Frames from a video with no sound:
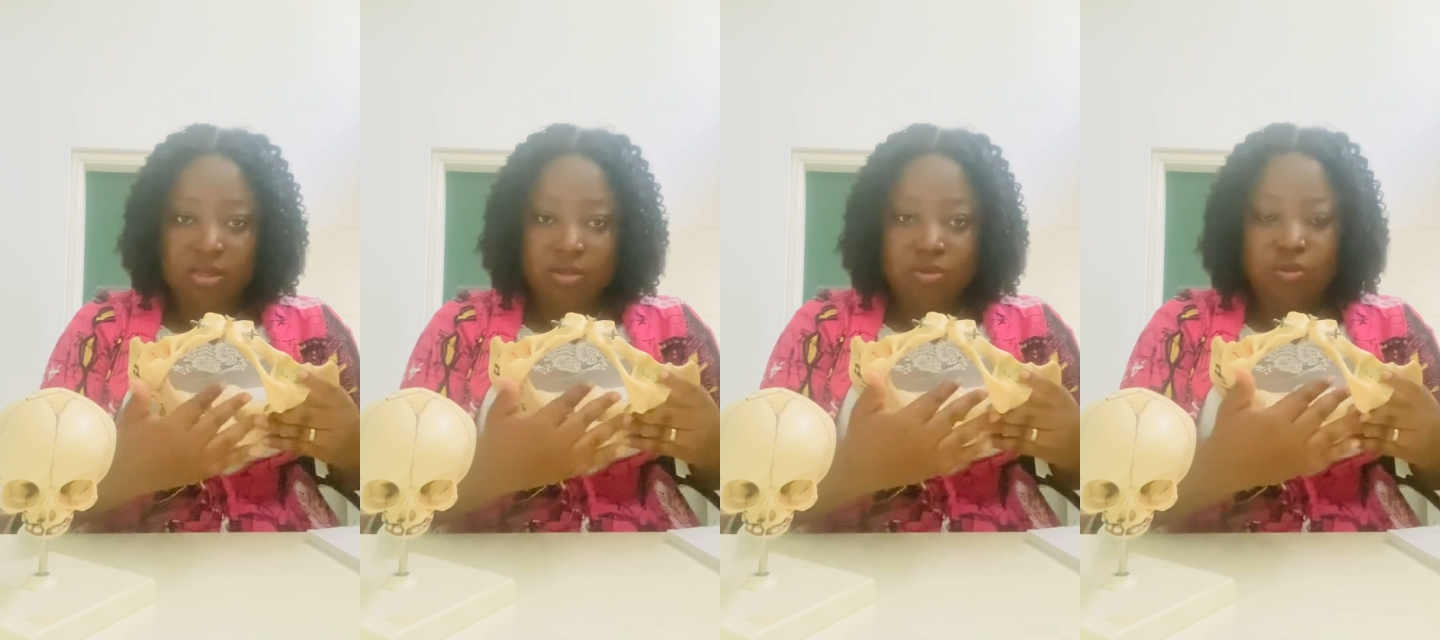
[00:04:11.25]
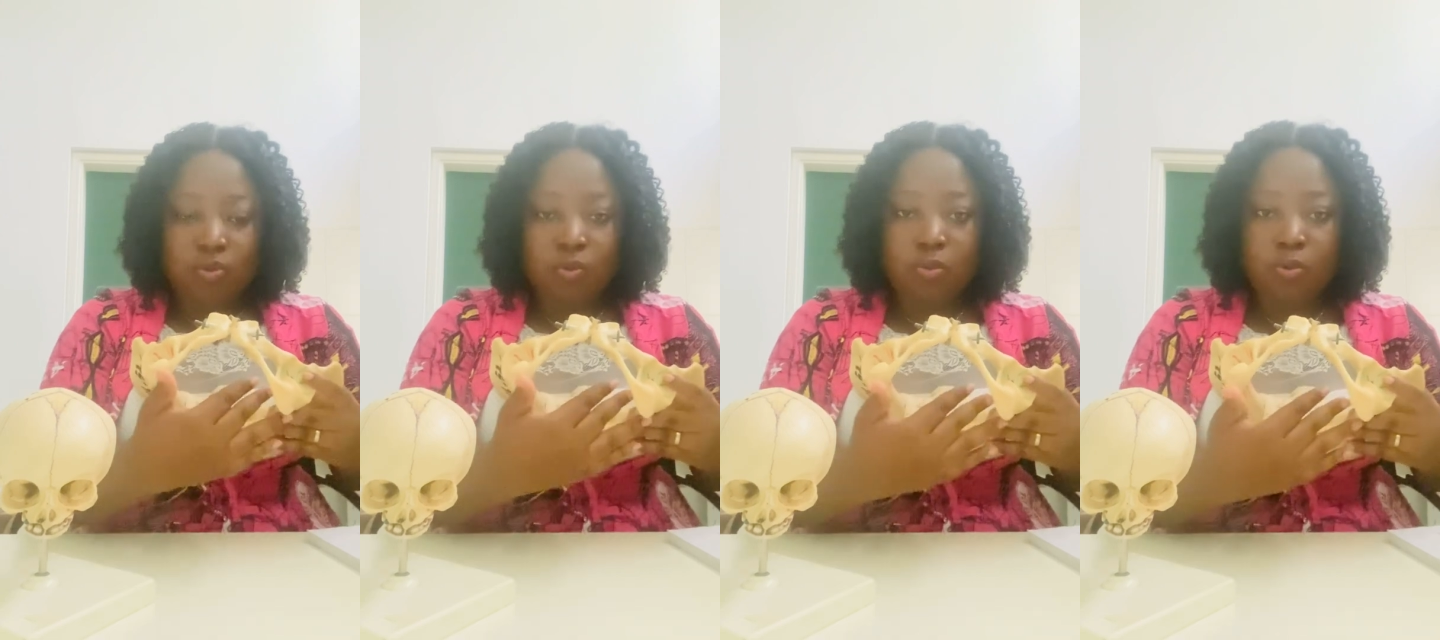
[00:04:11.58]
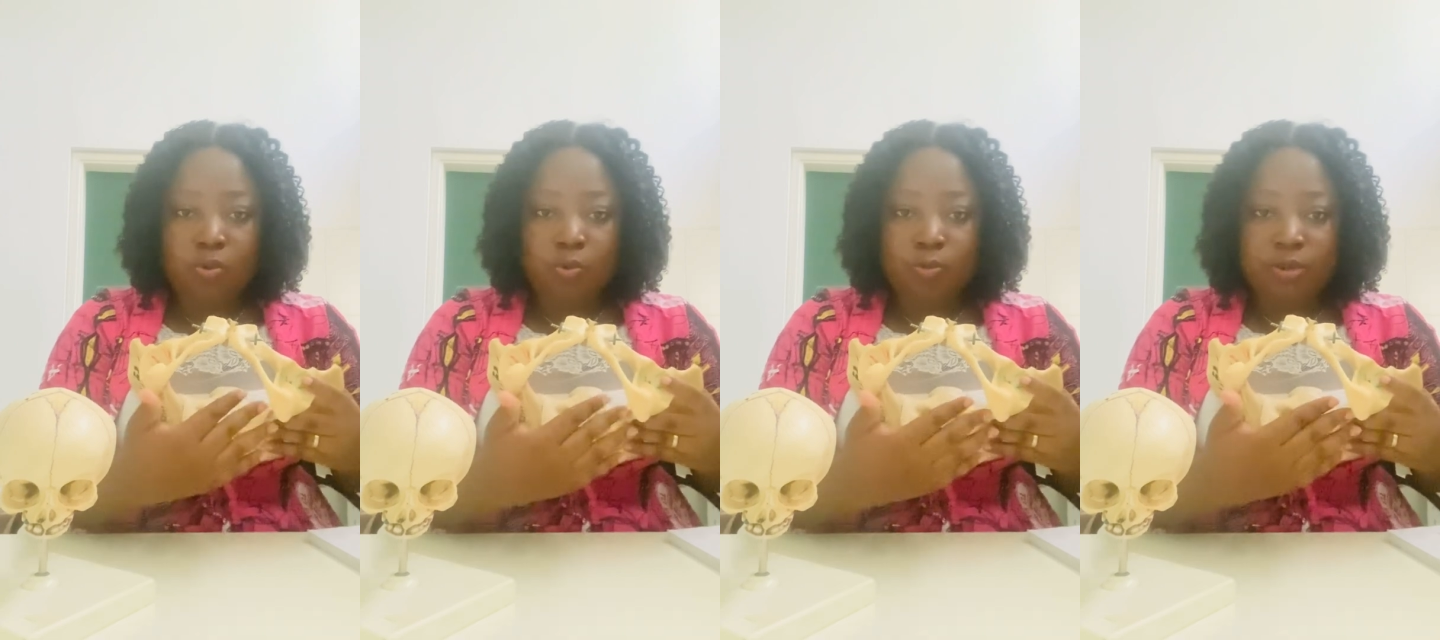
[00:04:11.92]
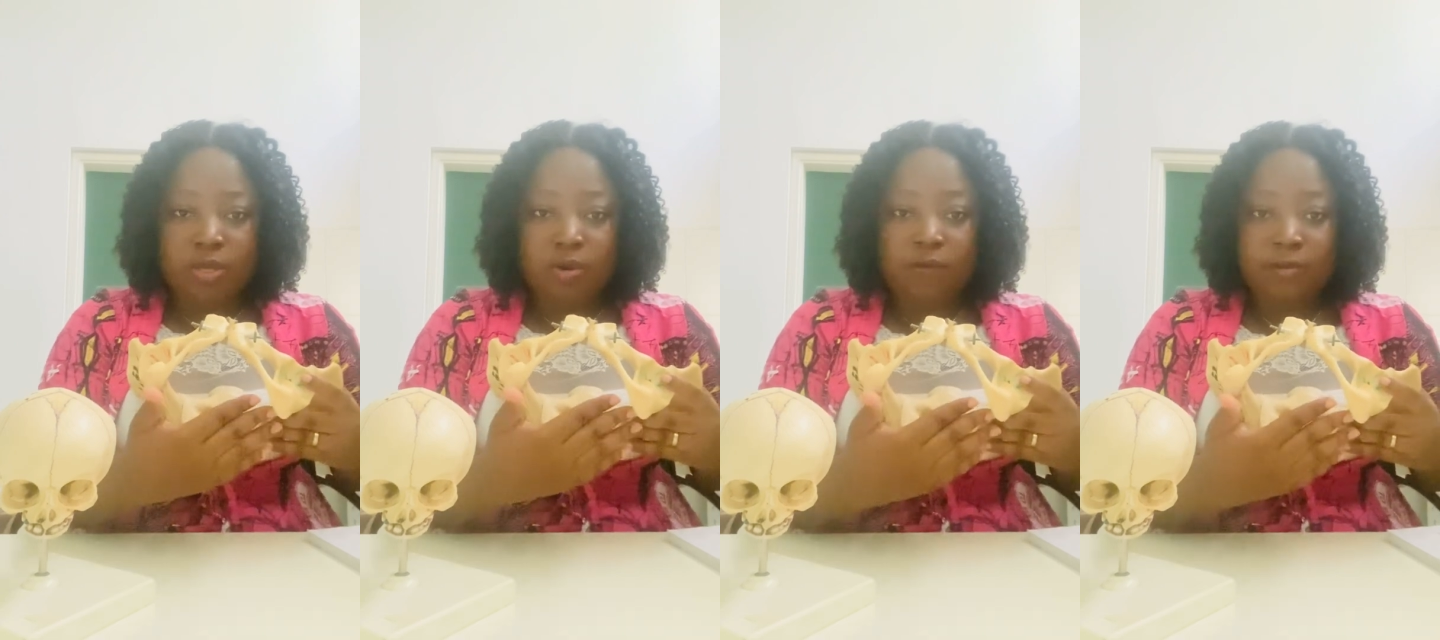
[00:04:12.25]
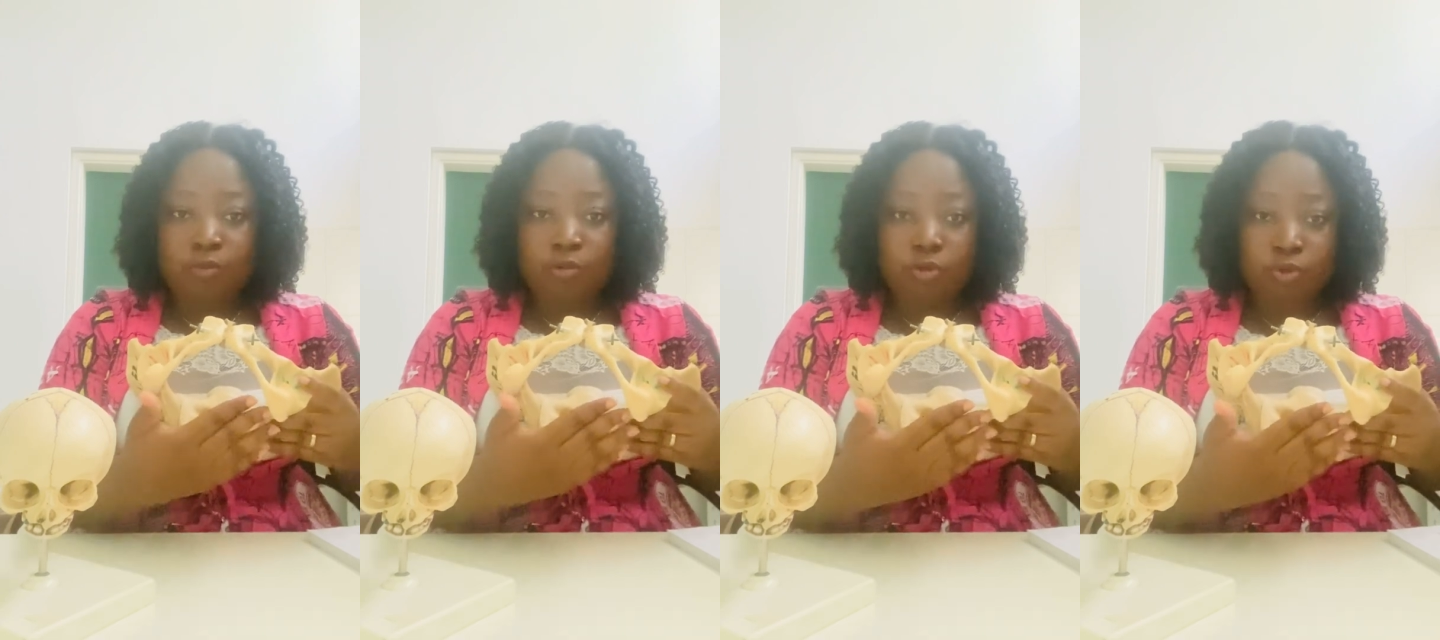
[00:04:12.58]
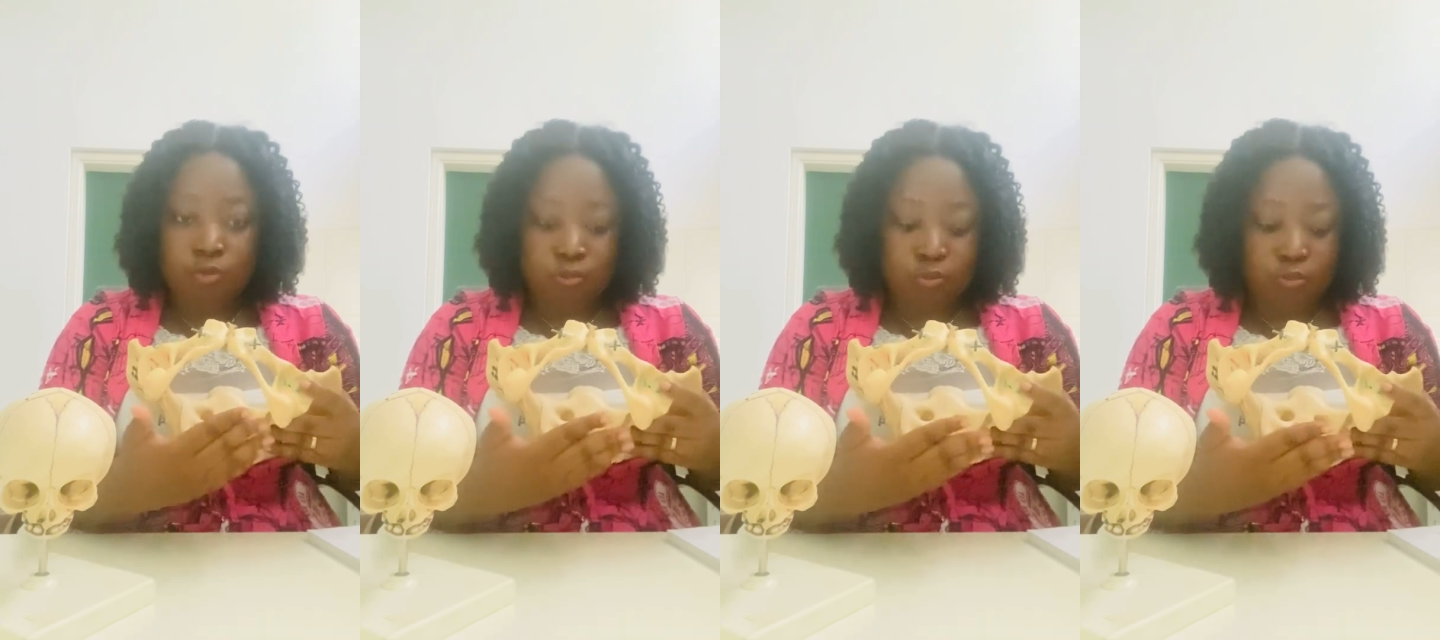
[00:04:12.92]
So we often want
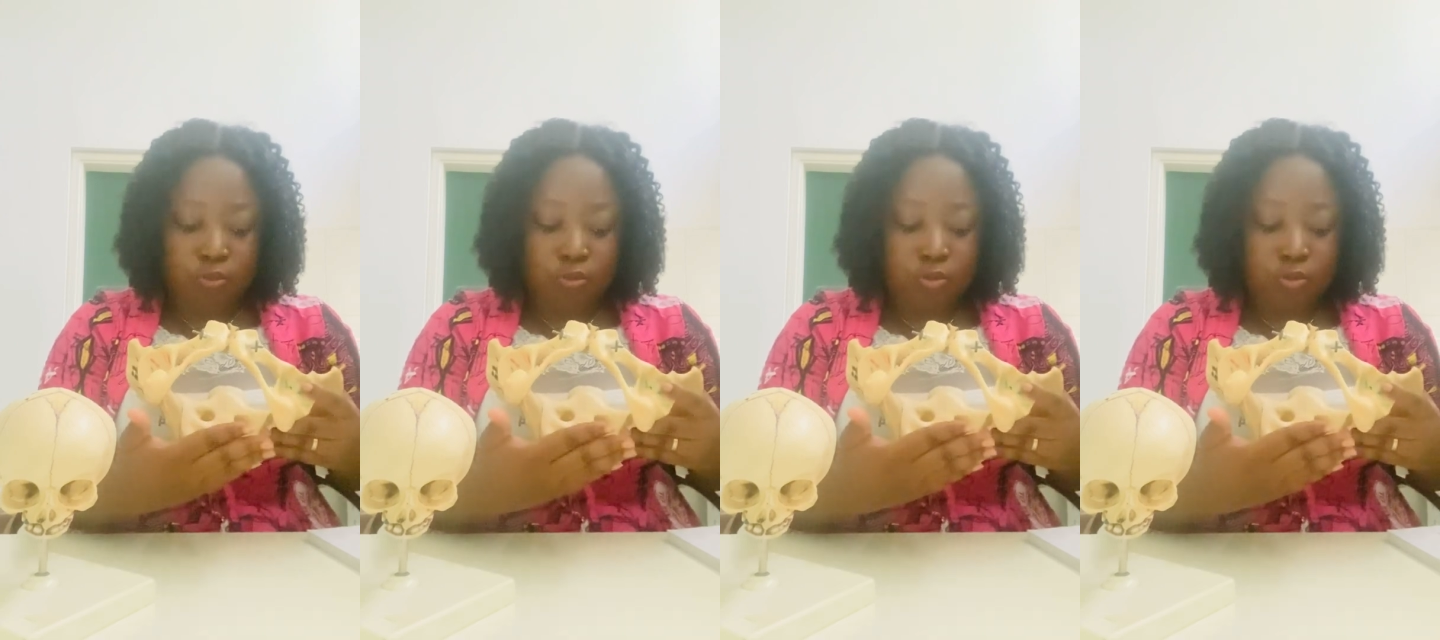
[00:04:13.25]
to